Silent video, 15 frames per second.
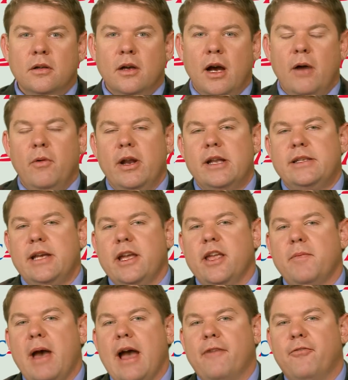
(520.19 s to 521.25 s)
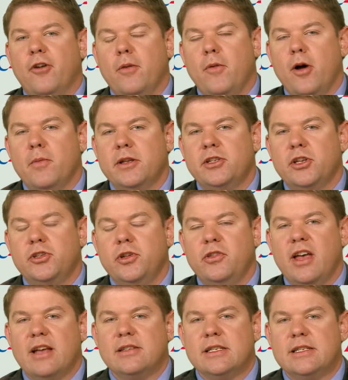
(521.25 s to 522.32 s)
I want to take you back for a moment to
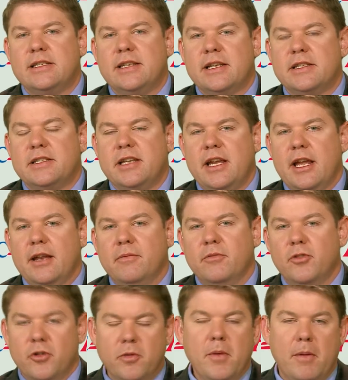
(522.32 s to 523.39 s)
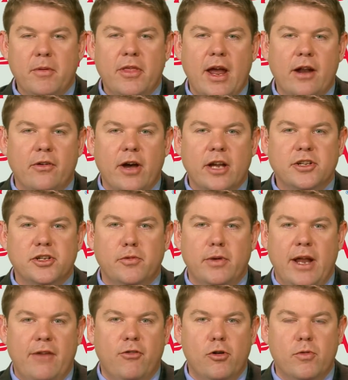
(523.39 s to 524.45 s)
2016. Remember that election
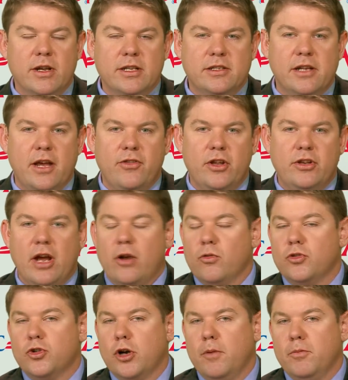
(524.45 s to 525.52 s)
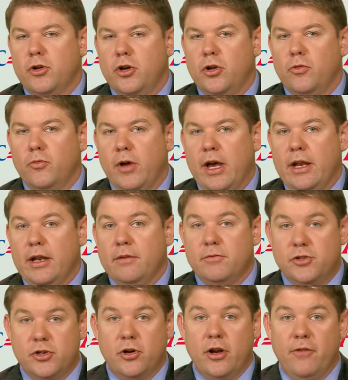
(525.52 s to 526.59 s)
when everyone said that Donald Trump couldn't win,
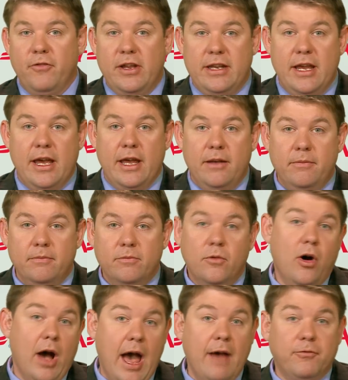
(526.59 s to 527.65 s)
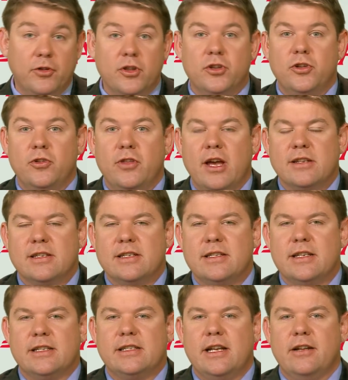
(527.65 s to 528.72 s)
and sure enough, he did. Well, after the
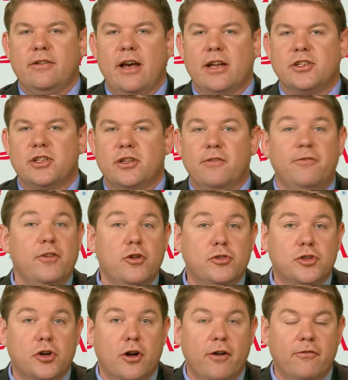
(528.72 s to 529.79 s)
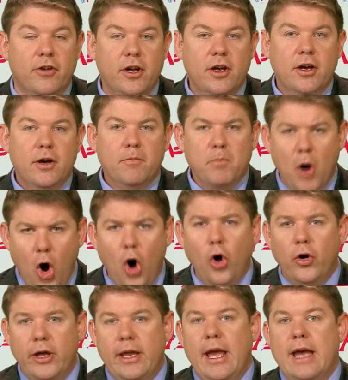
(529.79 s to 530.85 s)
2016 election, the future of
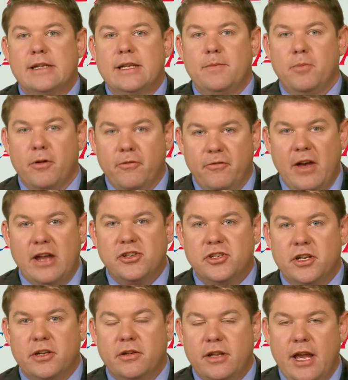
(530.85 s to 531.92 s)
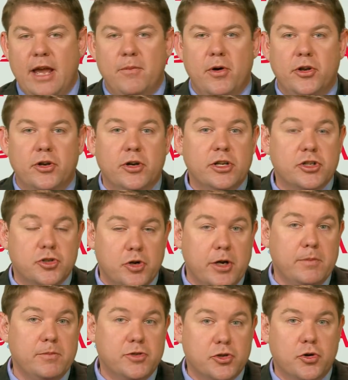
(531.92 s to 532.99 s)
polling as a profession came under
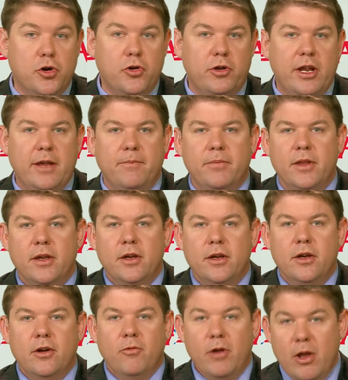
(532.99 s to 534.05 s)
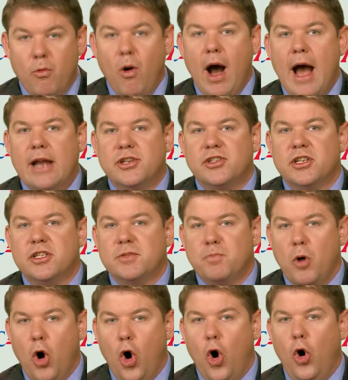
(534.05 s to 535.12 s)
extreme scrutiny. We watched as
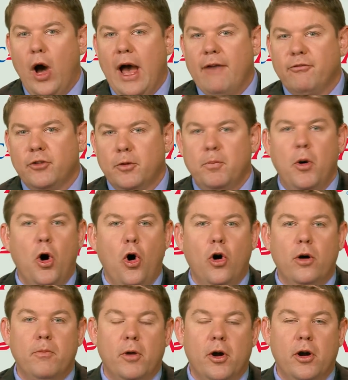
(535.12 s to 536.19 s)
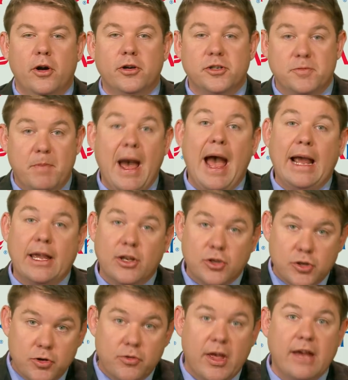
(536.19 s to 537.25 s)
poll after poll emerged back in
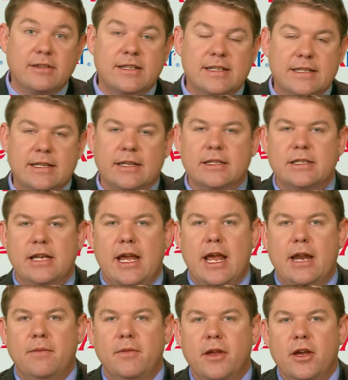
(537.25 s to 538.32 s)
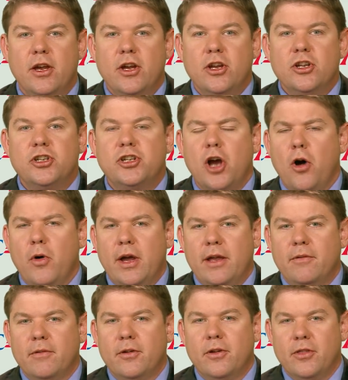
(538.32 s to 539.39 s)
2016,
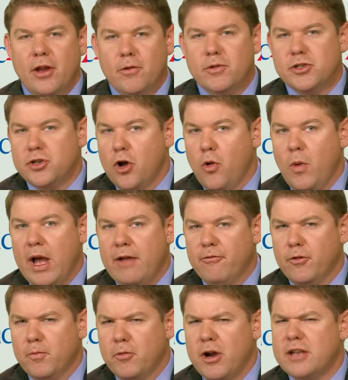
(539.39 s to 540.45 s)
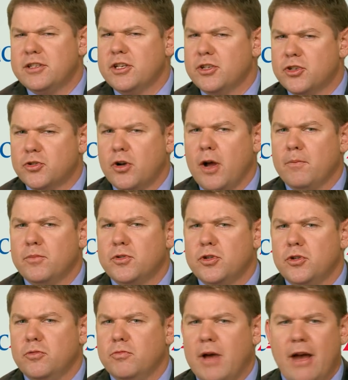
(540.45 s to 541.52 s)
showing there was no way for President Trump
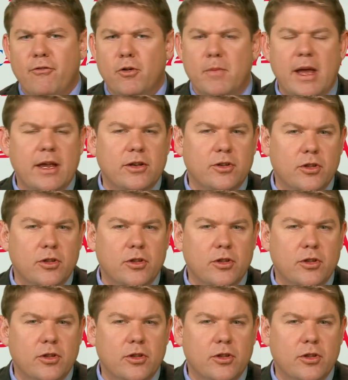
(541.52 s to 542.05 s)
to ever make it to